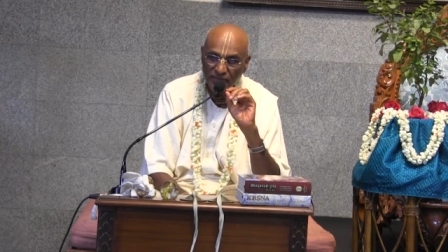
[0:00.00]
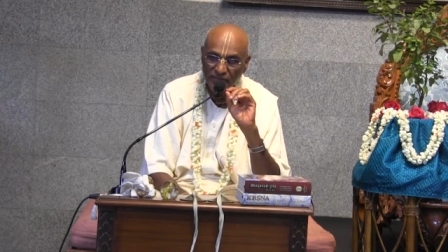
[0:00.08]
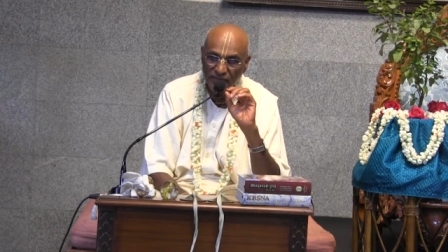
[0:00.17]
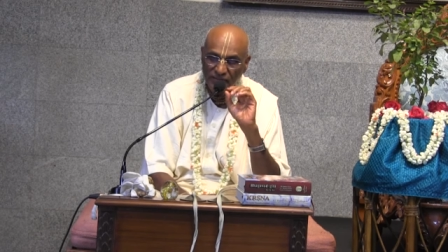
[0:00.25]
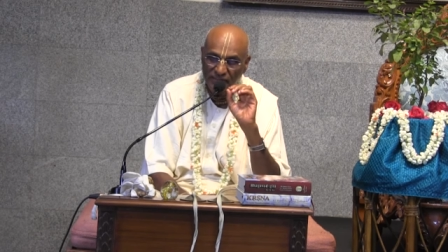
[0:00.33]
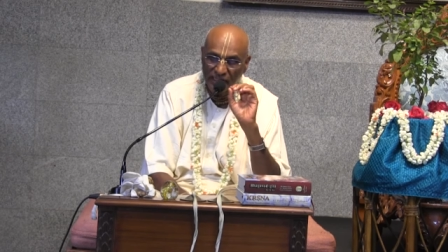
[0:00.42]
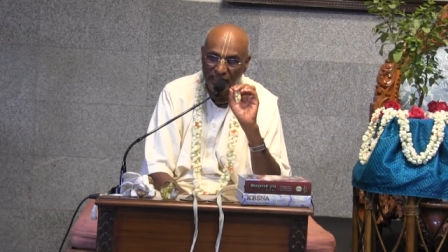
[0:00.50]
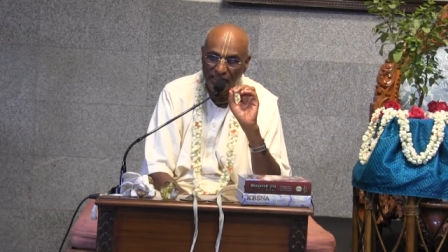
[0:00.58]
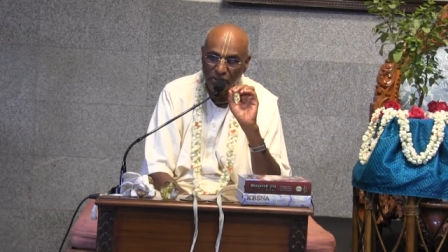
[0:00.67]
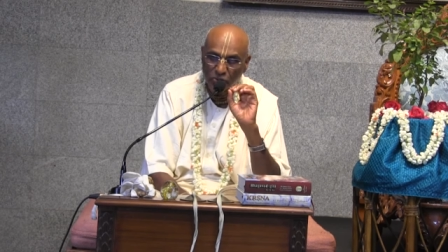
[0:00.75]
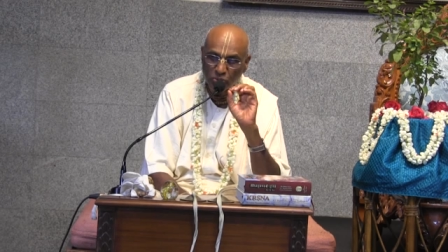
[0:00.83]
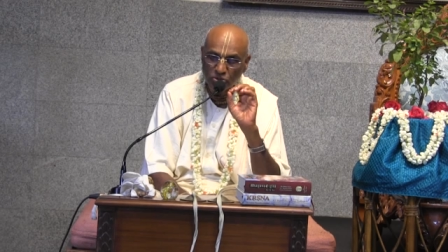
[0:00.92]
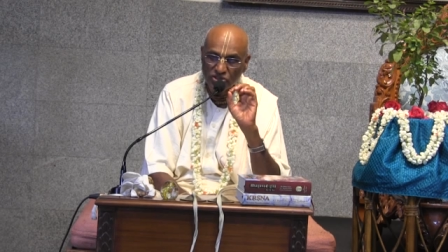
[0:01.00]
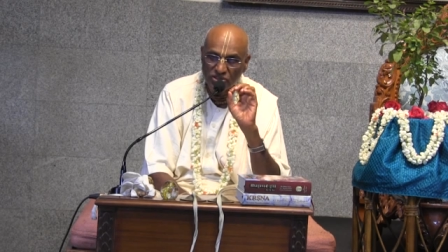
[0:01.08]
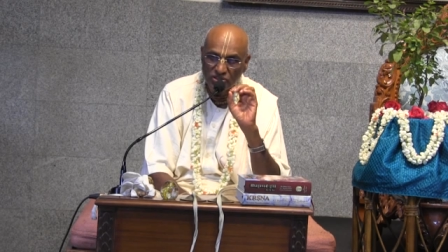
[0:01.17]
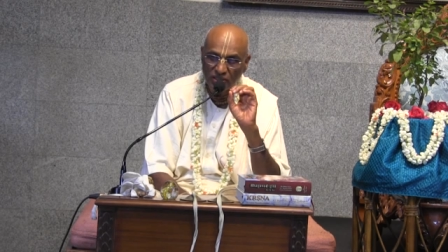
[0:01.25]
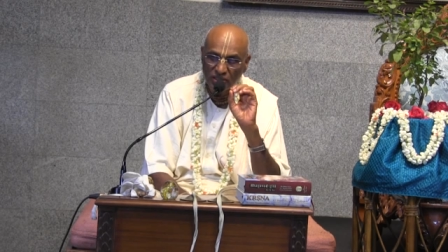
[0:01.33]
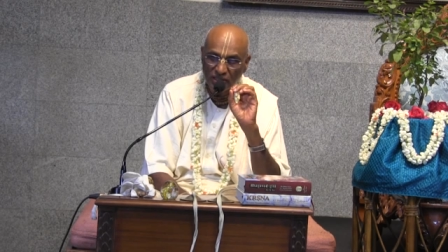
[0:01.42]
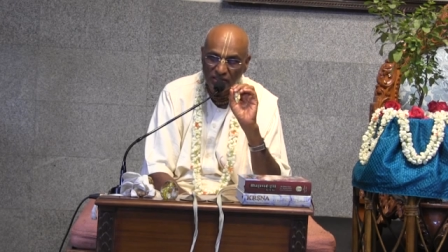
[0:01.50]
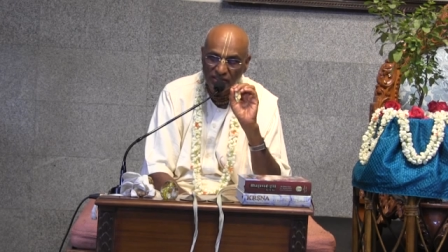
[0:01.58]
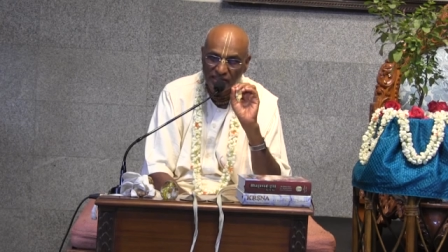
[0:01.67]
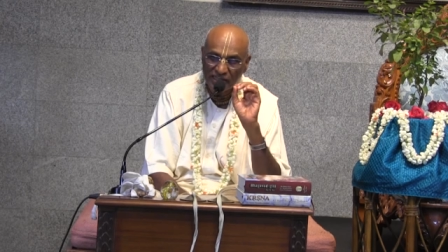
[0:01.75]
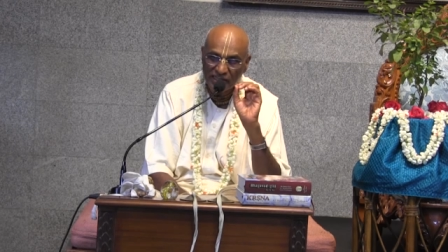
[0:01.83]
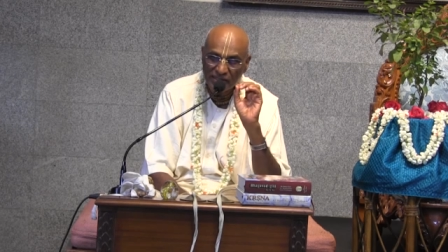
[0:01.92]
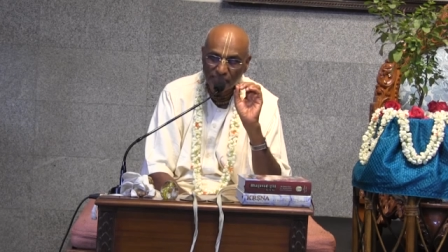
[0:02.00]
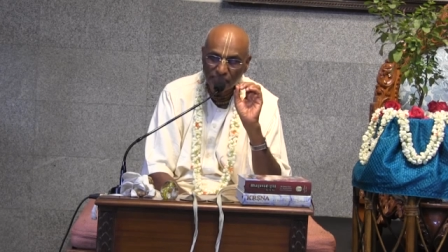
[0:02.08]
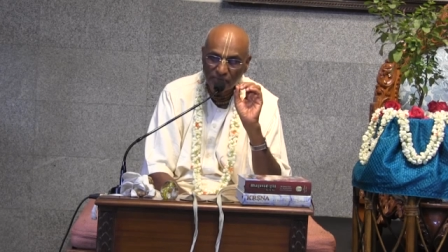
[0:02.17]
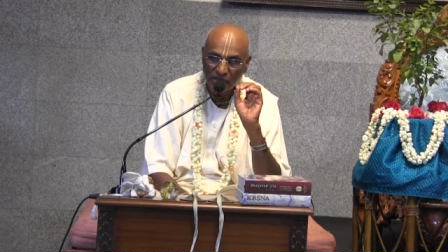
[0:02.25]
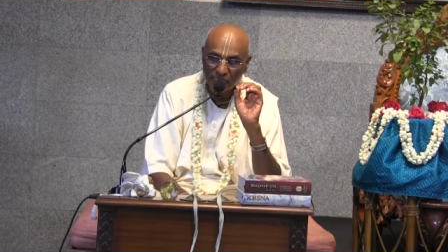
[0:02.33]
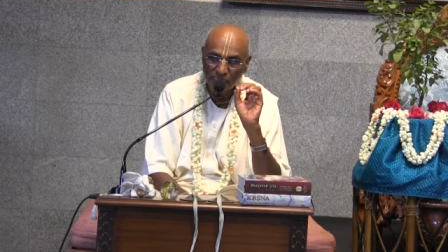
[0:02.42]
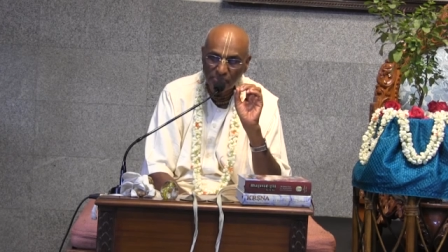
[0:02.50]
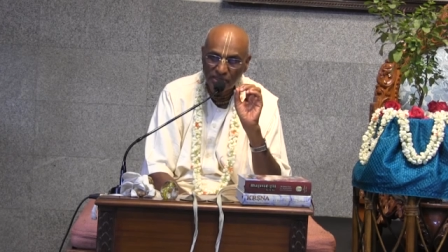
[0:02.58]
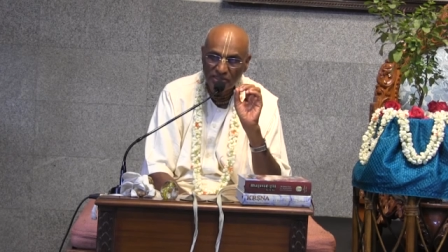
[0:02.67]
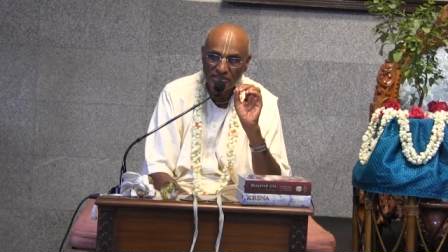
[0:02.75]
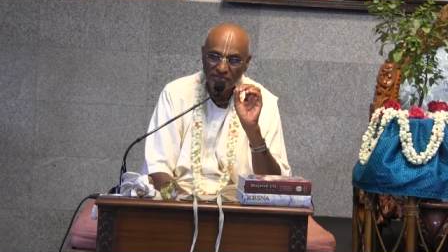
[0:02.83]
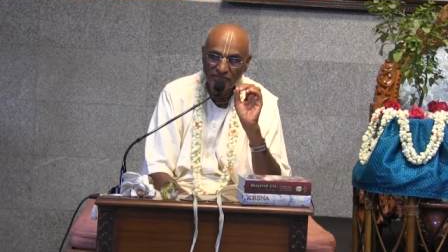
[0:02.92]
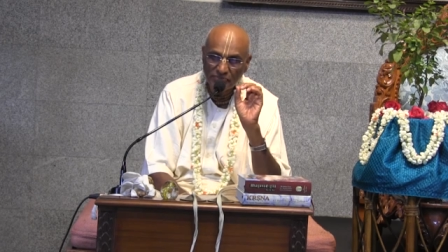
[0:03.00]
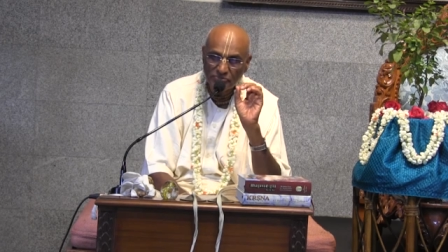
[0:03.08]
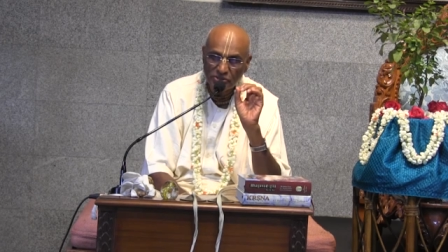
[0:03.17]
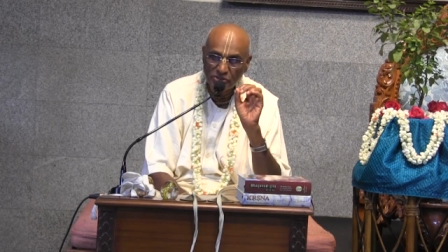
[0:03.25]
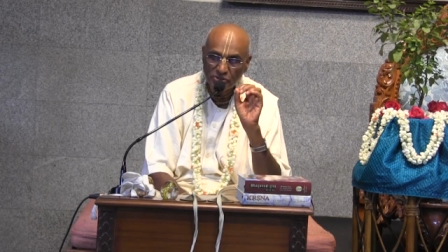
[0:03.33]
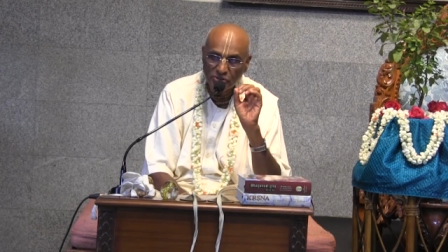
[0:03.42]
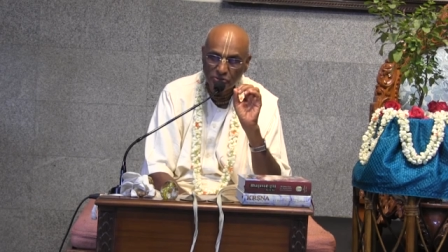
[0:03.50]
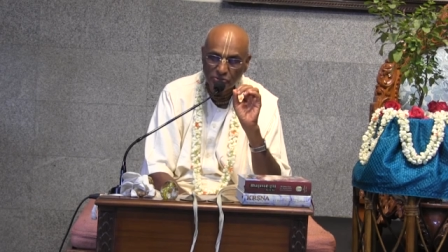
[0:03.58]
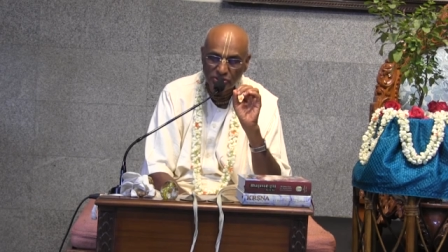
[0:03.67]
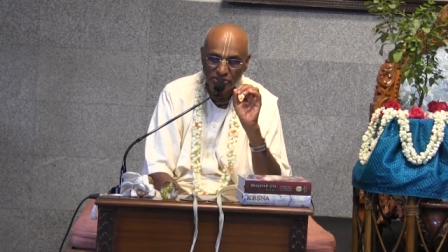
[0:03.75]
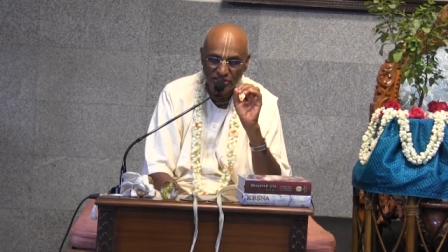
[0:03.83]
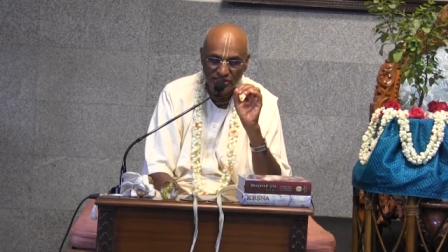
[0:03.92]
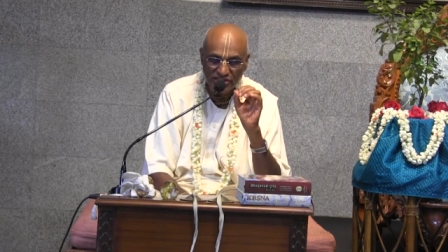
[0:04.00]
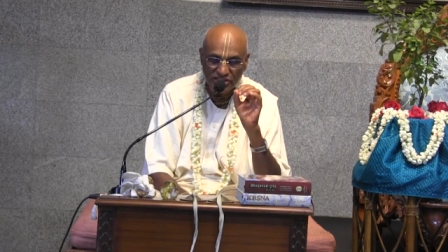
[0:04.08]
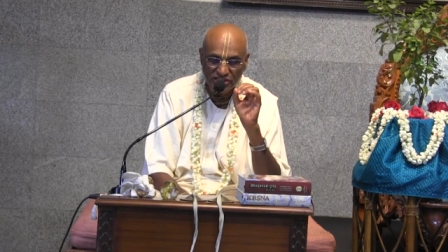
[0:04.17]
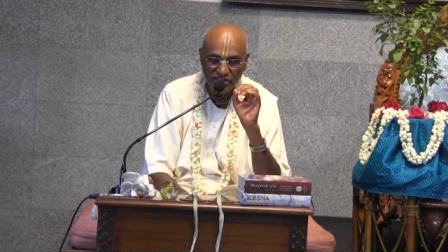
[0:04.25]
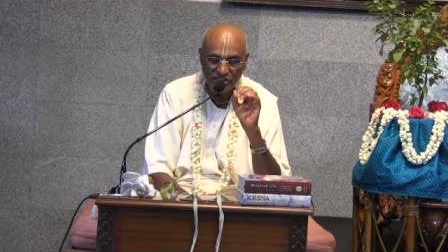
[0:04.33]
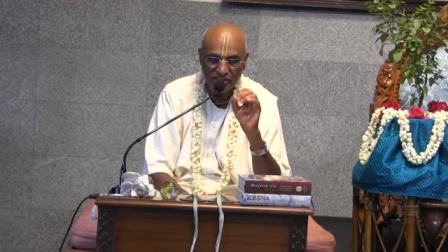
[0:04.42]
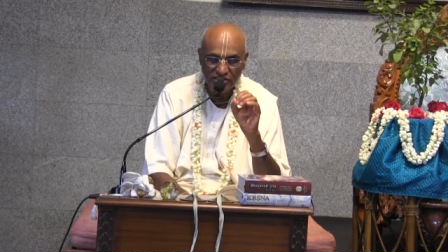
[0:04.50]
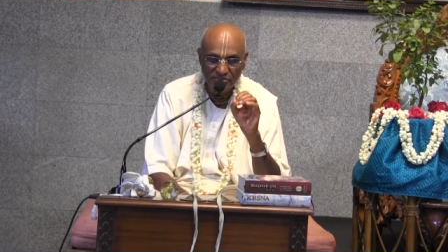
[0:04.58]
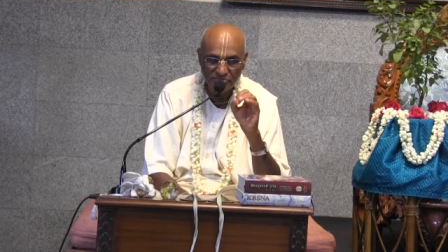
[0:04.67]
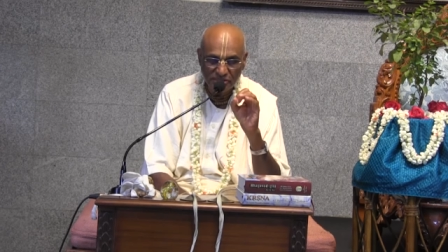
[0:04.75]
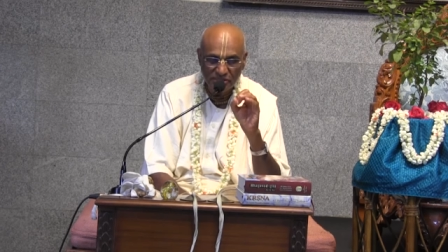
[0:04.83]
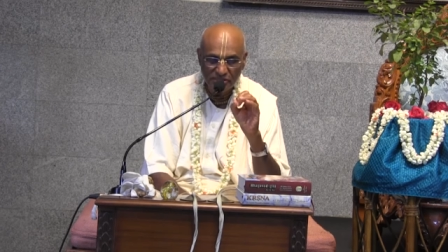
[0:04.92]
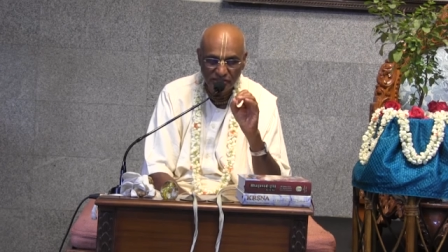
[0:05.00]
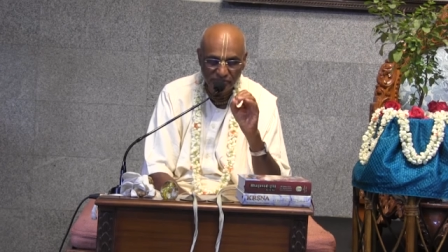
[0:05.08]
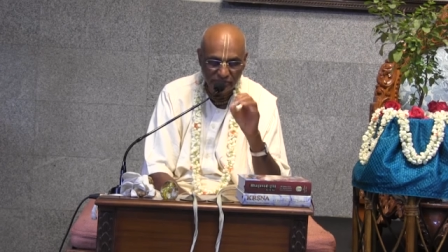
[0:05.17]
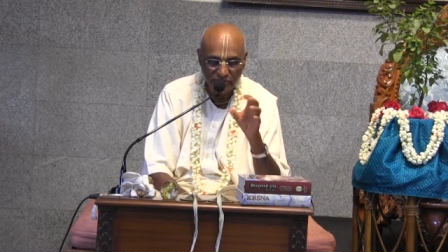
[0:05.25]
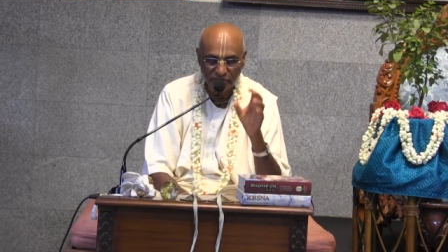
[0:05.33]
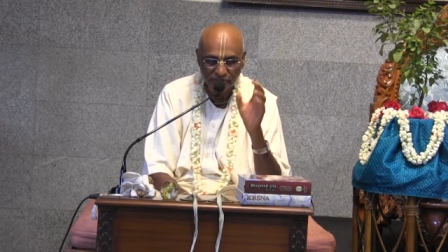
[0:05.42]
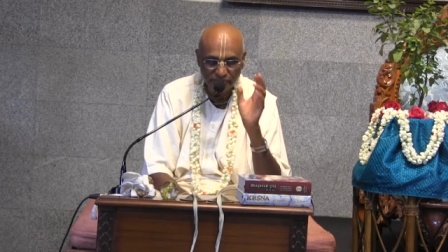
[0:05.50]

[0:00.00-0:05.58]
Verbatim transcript: the three truths, three components of absolute truth is existing in this material world.